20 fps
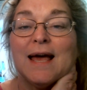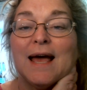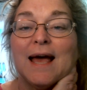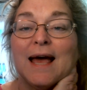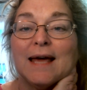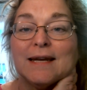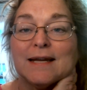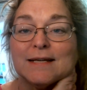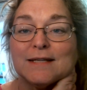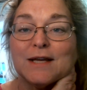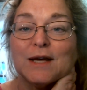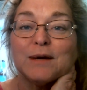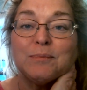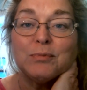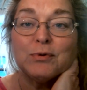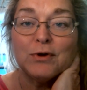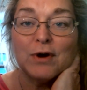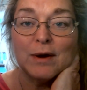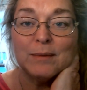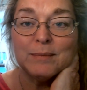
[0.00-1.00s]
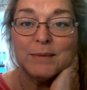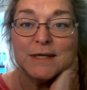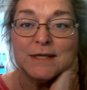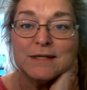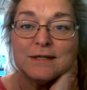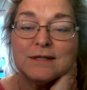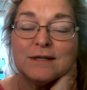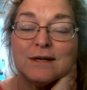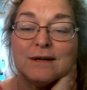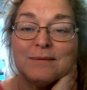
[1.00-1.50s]
And as I
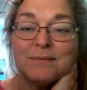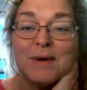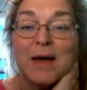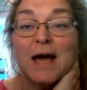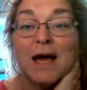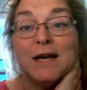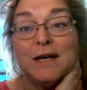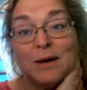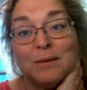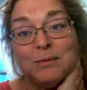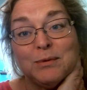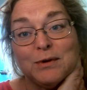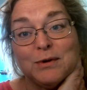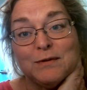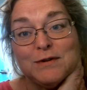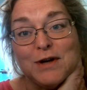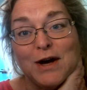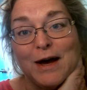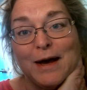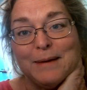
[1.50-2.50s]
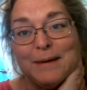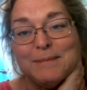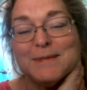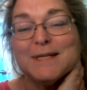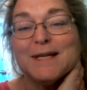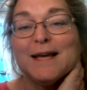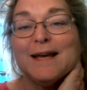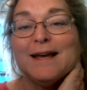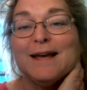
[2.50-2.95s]
promised a number of times,